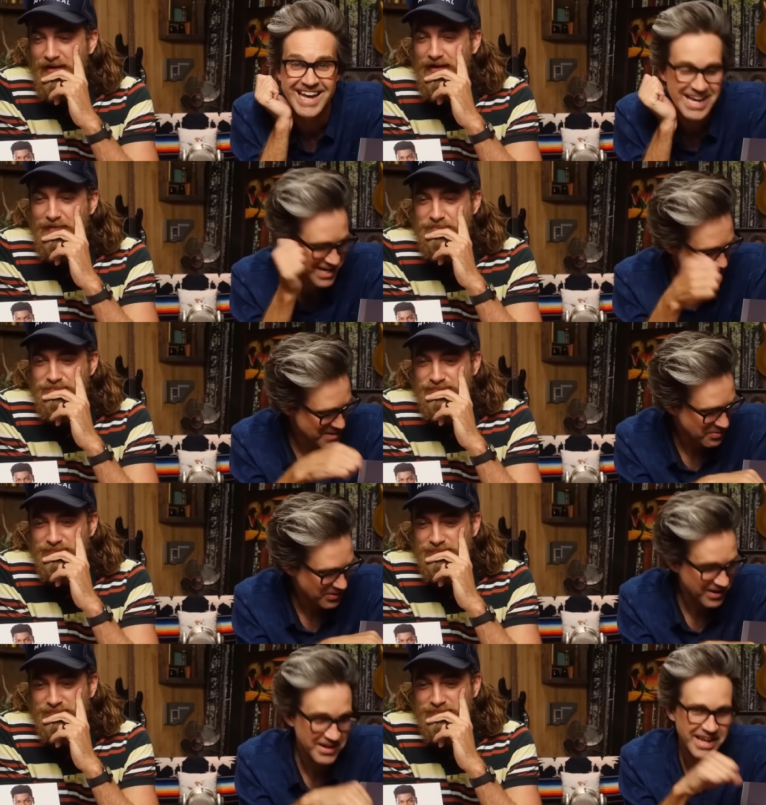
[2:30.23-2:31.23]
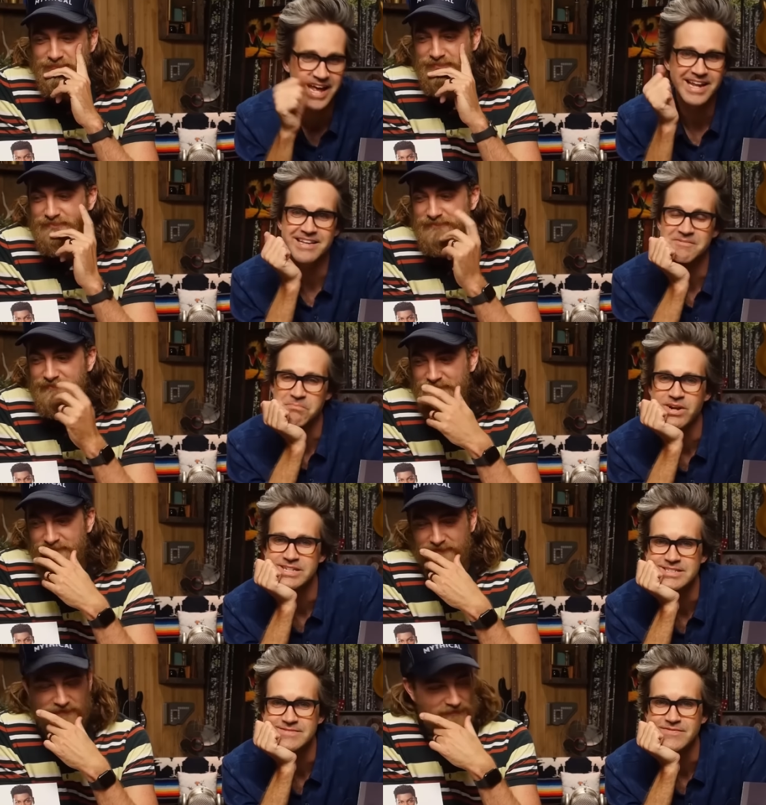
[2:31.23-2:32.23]
Speaker 1: um, you pull on that and his
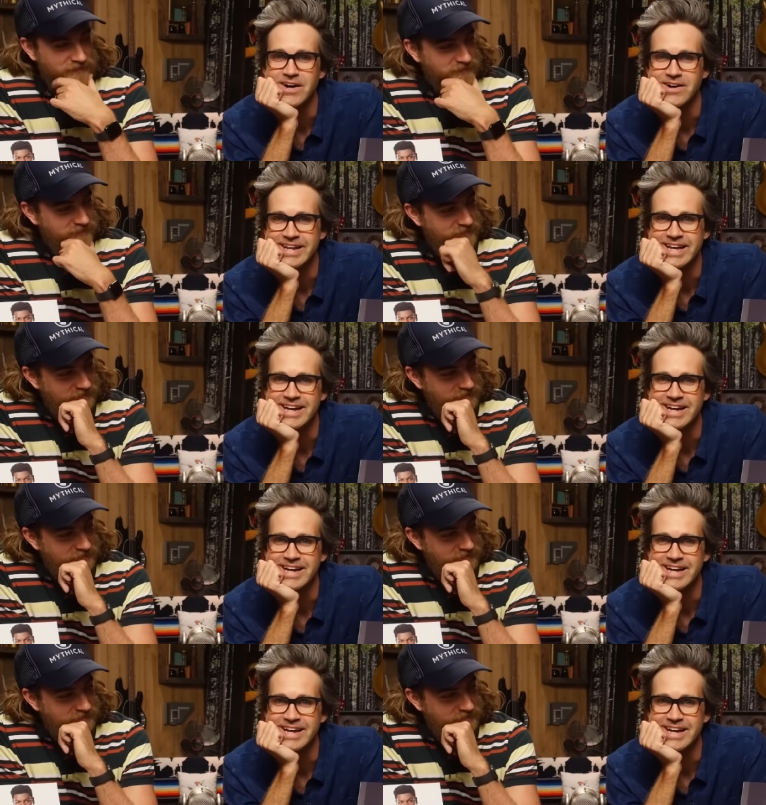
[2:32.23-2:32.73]
britches fall